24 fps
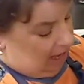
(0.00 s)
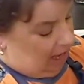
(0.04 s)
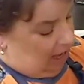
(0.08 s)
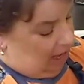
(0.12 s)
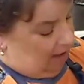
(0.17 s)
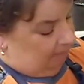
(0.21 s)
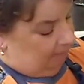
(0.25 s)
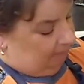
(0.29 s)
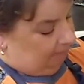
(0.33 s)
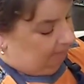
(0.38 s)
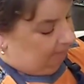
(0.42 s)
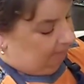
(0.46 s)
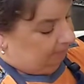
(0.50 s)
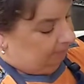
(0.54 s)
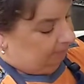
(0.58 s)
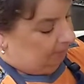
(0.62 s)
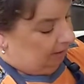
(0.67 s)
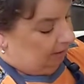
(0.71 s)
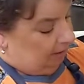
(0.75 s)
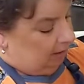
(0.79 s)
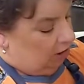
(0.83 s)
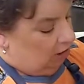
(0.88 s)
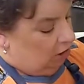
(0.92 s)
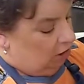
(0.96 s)
um,
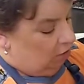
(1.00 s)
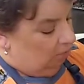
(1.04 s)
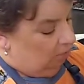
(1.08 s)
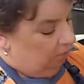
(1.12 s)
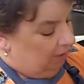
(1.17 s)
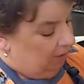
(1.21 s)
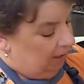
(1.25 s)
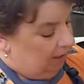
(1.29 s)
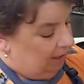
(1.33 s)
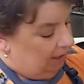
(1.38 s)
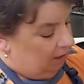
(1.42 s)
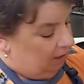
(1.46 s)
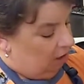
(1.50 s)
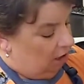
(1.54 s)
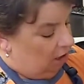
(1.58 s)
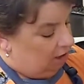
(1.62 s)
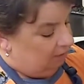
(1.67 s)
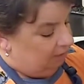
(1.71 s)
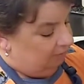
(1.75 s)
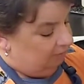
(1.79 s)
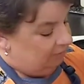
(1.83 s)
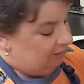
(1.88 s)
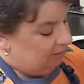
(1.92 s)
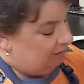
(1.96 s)
you know, pit
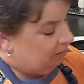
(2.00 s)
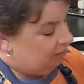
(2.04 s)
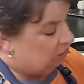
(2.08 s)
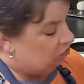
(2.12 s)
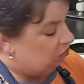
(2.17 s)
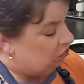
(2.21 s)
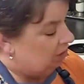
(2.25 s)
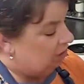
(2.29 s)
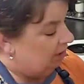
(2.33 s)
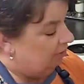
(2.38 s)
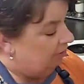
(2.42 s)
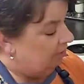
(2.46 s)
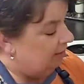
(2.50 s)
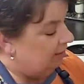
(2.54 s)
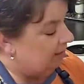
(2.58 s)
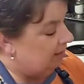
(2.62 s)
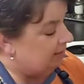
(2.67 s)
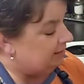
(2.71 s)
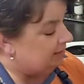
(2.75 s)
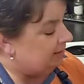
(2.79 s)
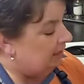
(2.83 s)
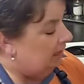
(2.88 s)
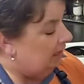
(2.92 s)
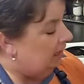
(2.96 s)
all of these
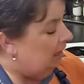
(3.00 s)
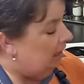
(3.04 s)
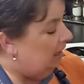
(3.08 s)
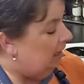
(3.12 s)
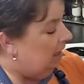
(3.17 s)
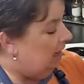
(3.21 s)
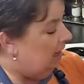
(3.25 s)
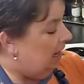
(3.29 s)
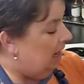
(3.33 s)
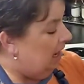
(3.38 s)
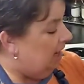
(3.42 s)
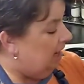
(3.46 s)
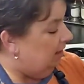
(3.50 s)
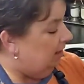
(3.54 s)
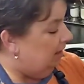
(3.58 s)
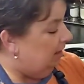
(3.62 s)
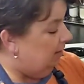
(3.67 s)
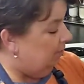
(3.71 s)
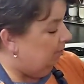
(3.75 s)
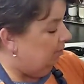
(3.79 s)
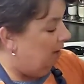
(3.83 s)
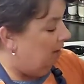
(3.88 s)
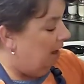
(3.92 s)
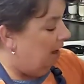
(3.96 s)
cherries, and
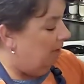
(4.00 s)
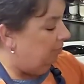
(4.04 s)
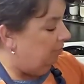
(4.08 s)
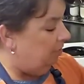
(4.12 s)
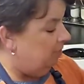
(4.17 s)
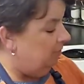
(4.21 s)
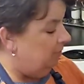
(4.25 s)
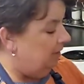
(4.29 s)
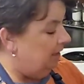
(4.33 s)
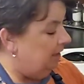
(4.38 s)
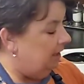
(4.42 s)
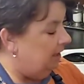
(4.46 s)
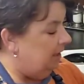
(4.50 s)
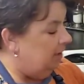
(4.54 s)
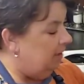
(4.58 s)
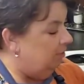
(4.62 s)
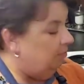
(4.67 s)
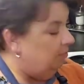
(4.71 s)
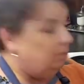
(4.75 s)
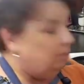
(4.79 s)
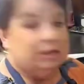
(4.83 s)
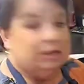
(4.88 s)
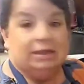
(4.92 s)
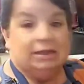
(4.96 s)
then pop them in
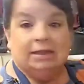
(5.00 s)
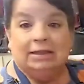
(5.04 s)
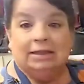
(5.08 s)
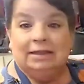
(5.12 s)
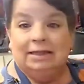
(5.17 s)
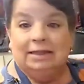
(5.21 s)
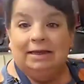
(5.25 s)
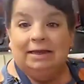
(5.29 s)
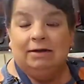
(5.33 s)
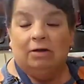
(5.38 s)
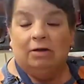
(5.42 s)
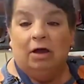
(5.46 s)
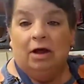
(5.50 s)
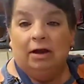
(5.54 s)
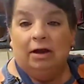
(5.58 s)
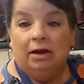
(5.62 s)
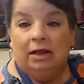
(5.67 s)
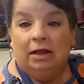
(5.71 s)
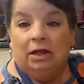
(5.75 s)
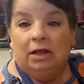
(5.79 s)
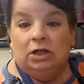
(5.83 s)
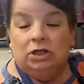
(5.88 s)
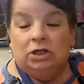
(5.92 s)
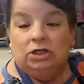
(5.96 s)
here. Put the lid
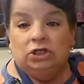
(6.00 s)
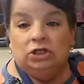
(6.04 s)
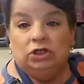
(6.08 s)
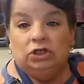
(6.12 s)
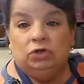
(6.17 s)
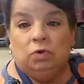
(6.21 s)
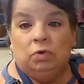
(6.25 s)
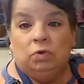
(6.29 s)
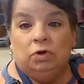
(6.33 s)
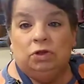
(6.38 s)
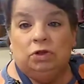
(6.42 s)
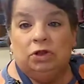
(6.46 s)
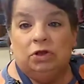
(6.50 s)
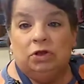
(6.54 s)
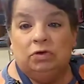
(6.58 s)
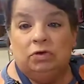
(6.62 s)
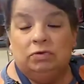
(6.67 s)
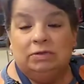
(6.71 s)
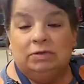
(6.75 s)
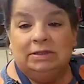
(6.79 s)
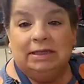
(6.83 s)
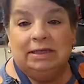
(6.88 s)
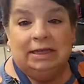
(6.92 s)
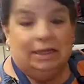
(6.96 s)
on. Store
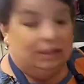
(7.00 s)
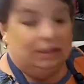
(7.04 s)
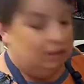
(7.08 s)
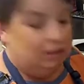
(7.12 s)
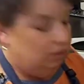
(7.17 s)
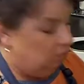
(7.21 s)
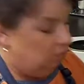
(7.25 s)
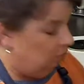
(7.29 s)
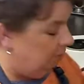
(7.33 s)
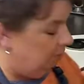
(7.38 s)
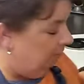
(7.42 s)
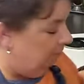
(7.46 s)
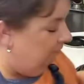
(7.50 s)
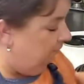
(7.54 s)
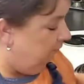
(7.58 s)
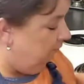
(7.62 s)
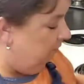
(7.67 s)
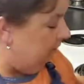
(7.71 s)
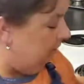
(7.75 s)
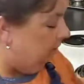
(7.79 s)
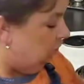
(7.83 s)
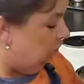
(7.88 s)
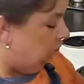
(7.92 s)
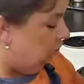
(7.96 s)
those in the
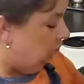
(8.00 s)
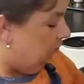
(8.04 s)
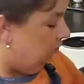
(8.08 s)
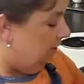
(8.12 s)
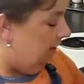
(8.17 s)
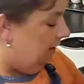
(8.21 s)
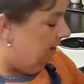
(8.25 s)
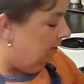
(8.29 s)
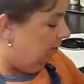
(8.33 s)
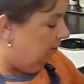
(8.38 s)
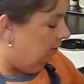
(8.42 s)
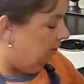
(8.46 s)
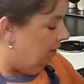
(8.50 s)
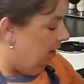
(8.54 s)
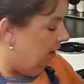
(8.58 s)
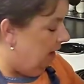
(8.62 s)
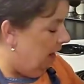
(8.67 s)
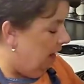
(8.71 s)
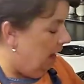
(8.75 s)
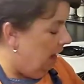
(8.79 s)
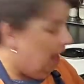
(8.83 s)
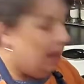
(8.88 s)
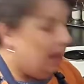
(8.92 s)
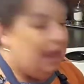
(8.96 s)
refrigerator.
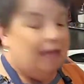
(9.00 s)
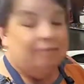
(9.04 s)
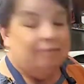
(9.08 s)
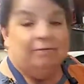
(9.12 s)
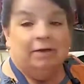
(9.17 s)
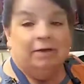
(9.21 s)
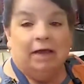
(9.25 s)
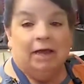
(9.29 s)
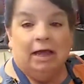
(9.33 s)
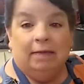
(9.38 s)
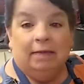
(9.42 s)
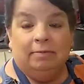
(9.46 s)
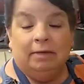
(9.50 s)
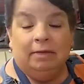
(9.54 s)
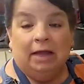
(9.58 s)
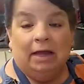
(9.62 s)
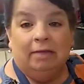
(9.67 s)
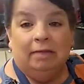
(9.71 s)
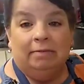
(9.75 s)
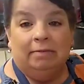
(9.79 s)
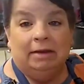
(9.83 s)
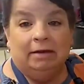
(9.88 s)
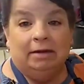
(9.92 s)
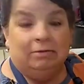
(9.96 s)
I have an
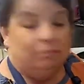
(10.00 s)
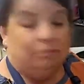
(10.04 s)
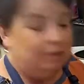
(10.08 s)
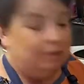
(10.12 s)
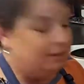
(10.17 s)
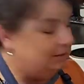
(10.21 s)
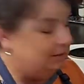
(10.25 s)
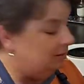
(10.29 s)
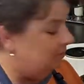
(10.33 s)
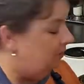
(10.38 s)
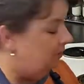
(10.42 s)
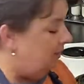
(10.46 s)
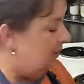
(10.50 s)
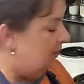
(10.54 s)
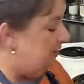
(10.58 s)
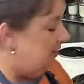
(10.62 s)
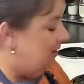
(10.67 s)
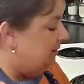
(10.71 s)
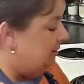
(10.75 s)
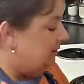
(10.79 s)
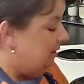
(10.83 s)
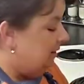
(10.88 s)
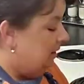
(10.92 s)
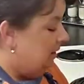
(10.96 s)
upcoming recipe
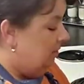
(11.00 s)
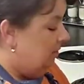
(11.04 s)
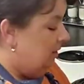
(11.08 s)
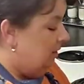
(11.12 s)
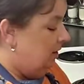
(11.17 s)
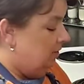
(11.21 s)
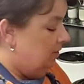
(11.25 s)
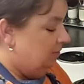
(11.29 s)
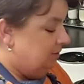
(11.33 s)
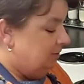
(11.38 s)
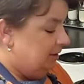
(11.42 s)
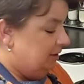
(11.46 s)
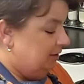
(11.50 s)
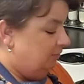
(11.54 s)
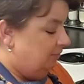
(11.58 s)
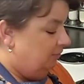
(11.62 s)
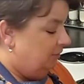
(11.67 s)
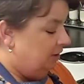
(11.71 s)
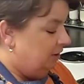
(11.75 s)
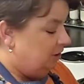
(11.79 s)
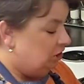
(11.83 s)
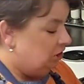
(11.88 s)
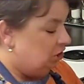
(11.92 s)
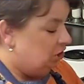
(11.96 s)
that's going to be using
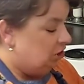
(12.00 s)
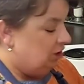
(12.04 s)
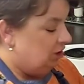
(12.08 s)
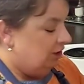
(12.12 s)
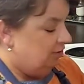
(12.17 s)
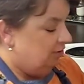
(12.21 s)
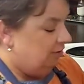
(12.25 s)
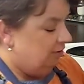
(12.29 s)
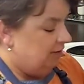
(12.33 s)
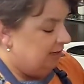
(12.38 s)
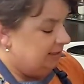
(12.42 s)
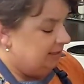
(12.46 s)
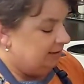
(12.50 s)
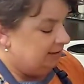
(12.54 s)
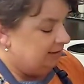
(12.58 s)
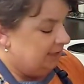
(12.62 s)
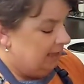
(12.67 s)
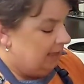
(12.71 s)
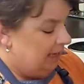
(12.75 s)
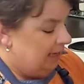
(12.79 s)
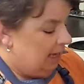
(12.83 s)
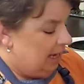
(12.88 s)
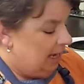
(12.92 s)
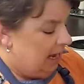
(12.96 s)
fresh cherries
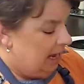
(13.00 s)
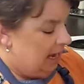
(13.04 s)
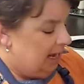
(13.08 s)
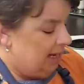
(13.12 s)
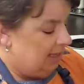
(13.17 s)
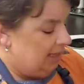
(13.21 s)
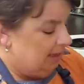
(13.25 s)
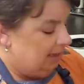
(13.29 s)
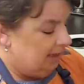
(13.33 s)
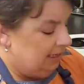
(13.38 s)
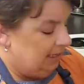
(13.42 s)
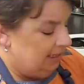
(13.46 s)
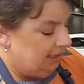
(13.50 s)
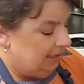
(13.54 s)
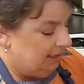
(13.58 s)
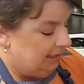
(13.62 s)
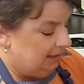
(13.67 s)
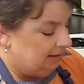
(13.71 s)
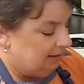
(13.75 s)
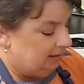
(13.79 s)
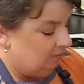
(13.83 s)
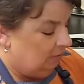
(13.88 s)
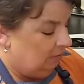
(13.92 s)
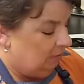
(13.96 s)
and they
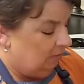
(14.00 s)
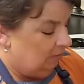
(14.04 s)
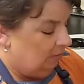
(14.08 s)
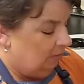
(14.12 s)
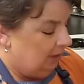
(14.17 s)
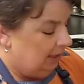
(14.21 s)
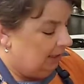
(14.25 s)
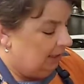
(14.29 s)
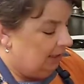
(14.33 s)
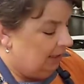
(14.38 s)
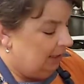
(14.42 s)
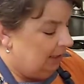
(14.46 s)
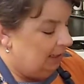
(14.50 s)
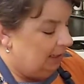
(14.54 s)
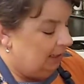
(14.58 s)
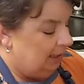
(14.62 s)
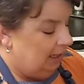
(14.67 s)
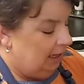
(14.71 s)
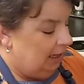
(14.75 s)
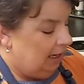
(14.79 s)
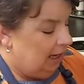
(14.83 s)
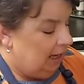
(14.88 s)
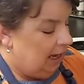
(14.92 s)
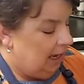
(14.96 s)
needed to be pitted.
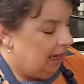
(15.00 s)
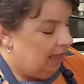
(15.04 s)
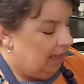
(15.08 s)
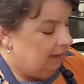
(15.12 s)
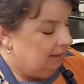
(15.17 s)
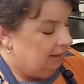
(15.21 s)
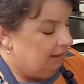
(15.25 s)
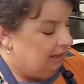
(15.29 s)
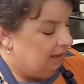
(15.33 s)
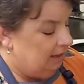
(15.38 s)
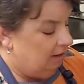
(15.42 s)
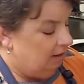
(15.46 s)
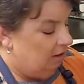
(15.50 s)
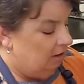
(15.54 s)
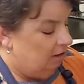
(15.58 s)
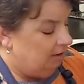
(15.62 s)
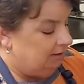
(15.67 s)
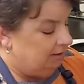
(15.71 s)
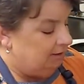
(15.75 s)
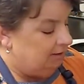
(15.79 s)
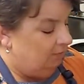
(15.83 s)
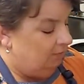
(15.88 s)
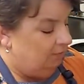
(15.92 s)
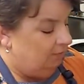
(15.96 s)
And then
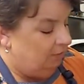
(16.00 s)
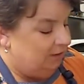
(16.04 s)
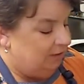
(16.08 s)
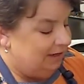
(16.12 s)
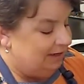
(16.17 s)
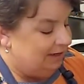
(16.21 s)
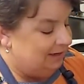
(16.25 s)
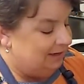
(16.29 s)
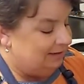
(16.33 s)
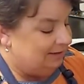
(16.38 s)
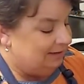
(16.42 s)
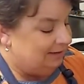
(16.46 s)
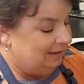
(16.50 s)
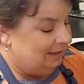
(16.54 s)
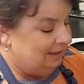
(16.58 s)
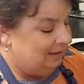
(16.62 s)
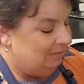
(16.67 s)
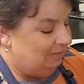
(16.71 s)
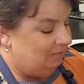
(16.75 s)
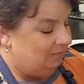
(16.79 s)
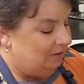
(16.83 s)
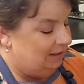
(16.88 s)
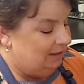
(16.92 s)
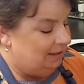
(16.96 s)
also for ease and
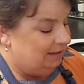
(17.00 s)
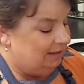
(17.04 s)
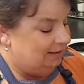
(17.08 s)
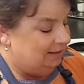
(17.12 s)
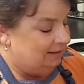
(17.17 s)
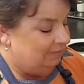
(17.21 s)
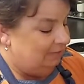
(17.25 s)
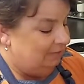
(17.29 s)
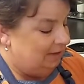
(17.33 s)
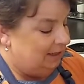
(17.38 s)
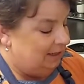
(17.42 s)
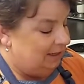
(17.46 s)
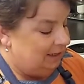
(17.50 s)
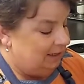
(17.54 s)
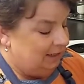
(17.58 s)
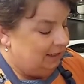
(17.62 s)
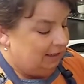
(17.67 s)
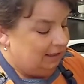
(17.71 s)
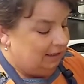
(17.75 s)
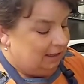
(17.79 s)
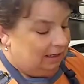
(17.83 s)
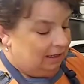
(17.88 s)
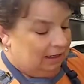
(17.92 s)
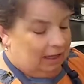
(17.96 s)
convenience of
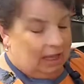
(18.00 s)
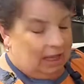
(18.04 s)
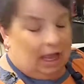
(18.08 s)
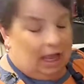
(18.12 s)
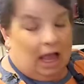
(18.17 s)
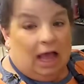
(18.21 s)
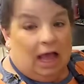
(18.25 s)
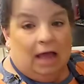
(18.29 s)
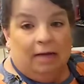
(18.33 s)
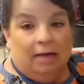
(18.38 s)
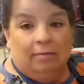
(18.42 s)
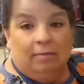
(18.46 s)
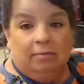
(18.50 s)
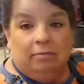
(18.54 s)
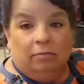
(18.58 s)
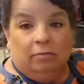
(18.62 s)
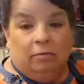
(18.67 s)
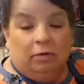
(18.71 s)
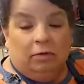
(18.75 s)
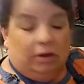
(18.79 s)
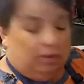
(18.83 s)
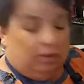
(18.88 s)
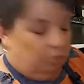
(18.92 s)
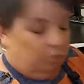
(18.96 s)
eating. Um,
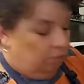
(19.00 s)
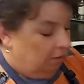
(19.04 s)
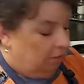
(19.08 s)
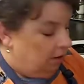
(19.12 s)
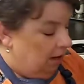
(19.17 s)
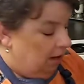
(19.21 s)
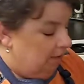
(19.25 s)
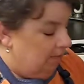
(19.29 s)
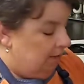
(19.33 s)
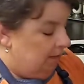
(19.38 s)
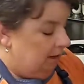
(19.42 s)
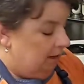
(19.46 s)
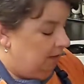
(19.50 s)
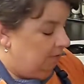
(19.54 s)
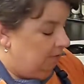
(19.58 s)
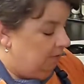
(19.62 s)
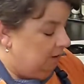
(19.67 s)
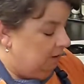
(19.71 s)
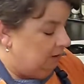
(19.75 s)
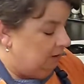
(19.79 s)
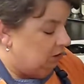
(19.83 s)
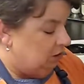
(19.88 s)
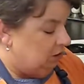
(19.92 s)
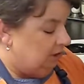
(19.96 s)
we're coming up
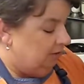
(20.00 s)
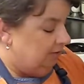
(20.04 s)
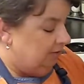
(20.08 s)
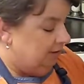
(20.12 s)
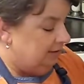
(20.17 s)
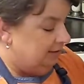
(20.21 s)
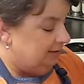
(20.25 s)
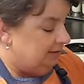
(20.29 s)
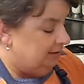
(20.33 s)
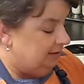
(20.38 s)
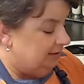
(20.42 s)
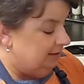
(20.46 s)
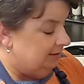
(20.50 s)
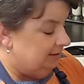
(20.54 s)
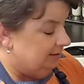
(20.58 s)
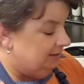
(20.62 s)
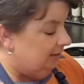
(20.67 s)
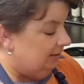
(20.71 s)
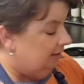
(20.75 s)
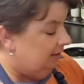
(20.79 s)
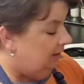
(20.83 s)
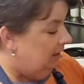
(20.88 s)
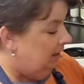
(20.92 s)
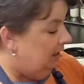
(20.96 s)
on cherry
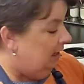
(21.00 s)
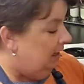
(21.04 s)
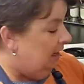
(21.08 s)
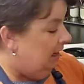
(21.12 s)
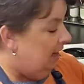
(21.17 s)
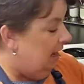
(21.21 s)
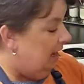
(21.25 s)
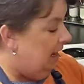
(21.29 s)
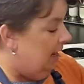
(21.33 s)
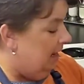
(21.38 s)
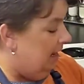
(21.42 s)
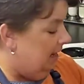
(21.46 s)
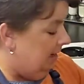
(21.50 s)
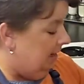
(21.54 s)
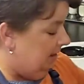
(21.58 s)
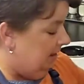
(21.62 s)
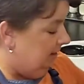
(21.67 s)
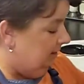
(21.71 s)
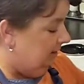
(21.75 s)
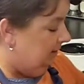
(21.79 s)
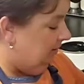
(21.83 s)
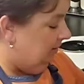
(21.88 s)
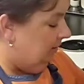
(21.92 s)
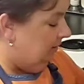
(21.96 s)
season,
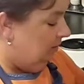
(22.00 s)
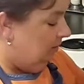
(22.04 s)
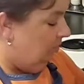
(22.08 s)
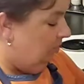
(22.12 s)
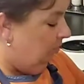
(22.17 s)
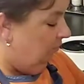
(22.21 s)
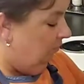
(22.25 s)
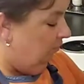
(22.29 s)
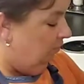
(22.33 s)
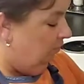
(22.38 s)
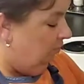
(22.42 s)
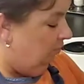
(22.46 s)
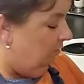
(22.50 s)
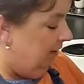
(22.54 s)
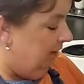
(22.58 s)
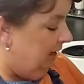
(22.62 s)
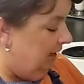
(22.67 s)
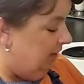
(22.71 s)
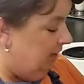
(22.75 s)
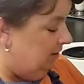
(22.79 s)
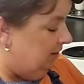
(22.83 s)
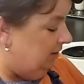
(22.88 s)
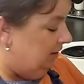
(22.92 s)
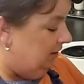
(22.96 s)
and you know, before we
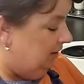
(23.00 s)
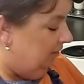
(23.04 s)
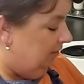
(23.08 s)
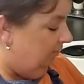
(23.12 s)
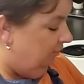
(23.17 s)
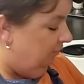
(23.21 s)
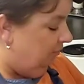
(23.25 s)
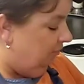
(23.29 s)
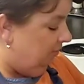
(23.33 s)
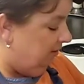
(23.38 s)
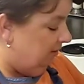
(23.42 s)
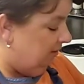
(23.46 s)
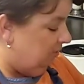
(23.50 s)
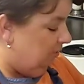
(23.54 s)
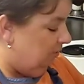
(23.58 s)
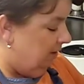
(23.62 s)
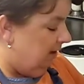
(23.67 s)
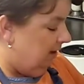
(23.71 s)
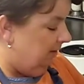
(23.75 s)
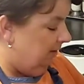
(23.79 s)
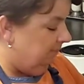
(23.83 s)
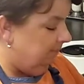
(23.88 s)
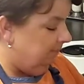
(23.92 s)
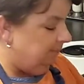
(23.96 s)
get into the full
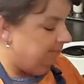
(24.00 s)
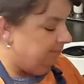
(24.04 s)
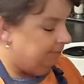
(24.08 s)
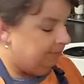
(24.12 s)
swing,